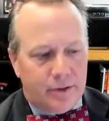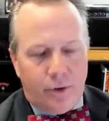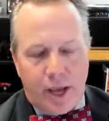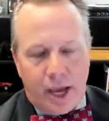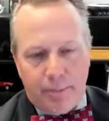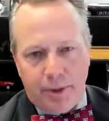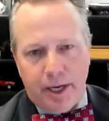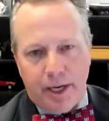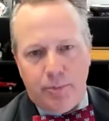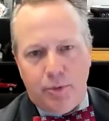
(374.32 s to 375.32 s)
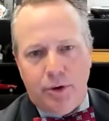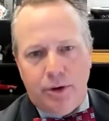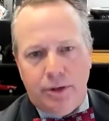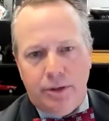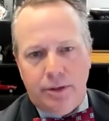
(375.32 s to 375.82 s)
don't happen anymore.
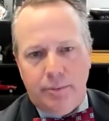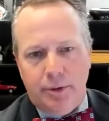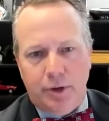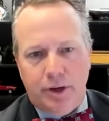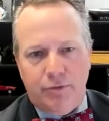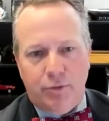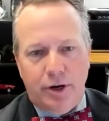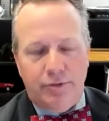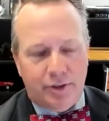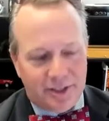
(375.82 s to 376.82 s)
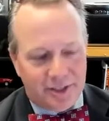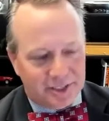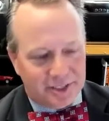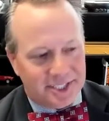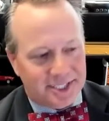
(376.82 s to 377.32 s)
I mean, we have one of our
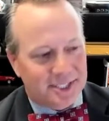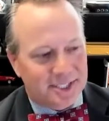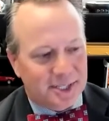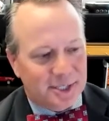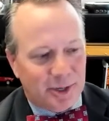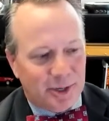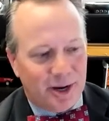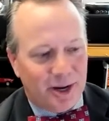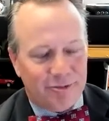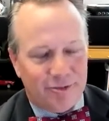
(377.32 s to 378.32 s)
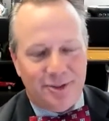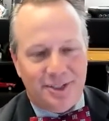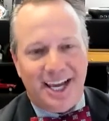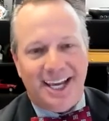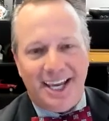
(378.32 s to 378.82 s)
legal assistants that's been around for
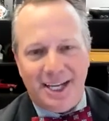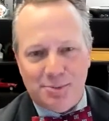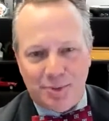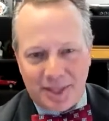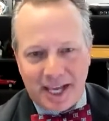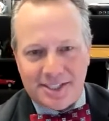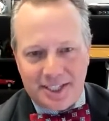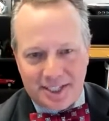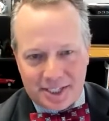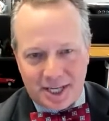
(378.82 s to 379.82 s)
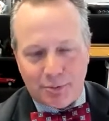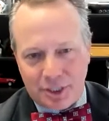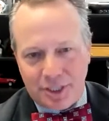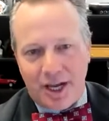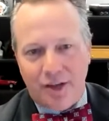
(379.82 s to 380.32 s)
decades, but that's the
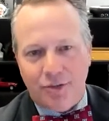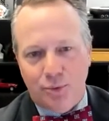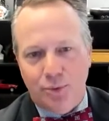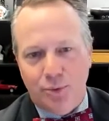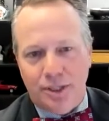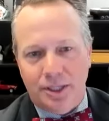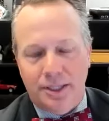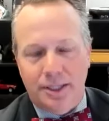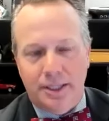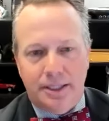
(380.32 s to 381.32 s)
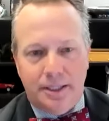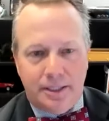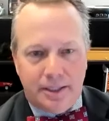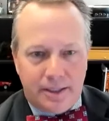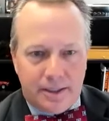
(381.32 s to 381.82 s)
exception, not the rule.
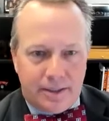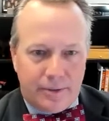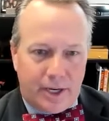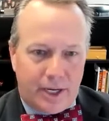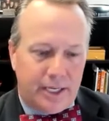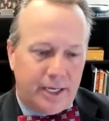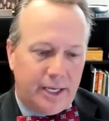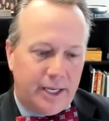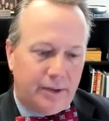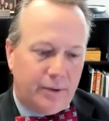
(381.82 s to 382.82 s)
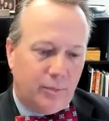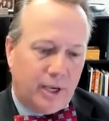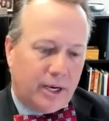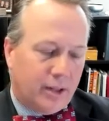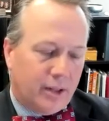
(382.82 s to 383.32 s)
Right. And we
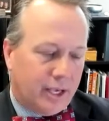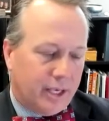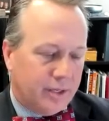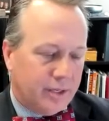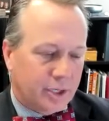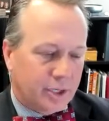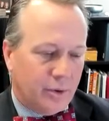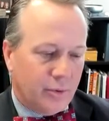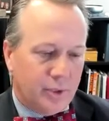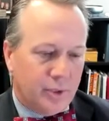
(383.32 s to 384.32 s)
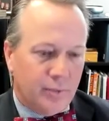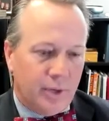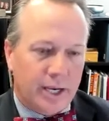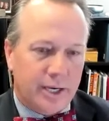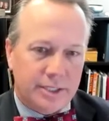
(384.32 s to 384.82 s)
had a client years ago and
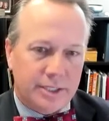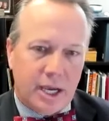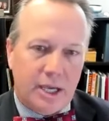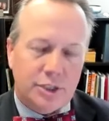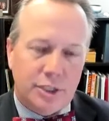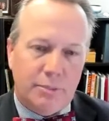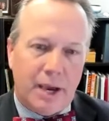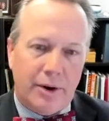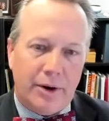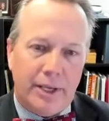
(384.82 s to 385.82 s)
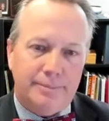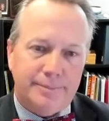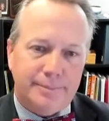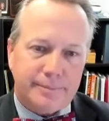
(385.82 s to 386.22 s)
we had a discussion about it.